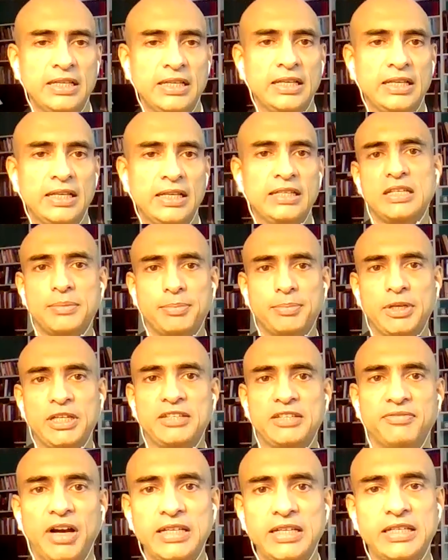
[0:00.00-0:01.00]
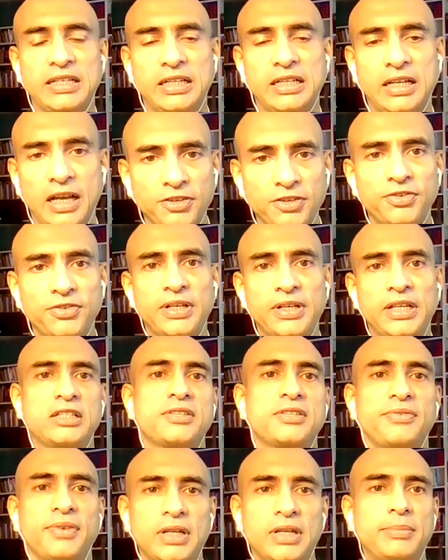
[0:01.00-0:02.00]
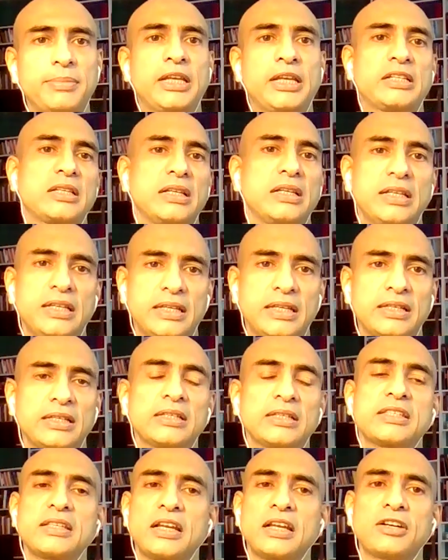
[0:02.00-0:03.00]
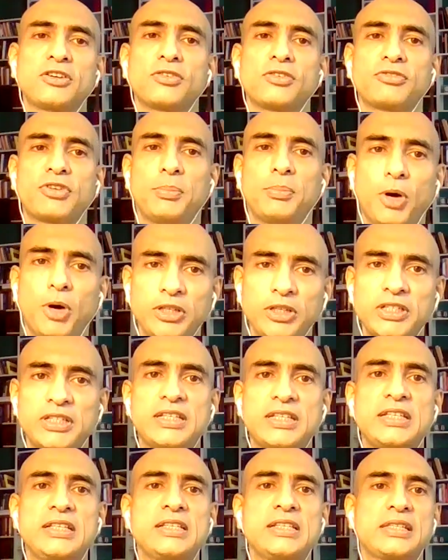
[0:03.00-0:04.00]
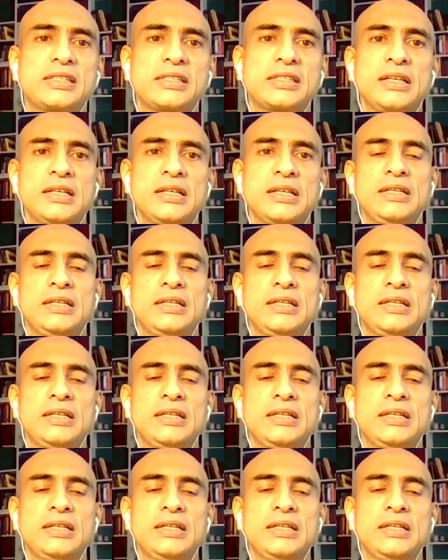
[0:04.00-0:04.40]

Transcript: It's a deeply divided country. It's fundamentally a seller of commodities,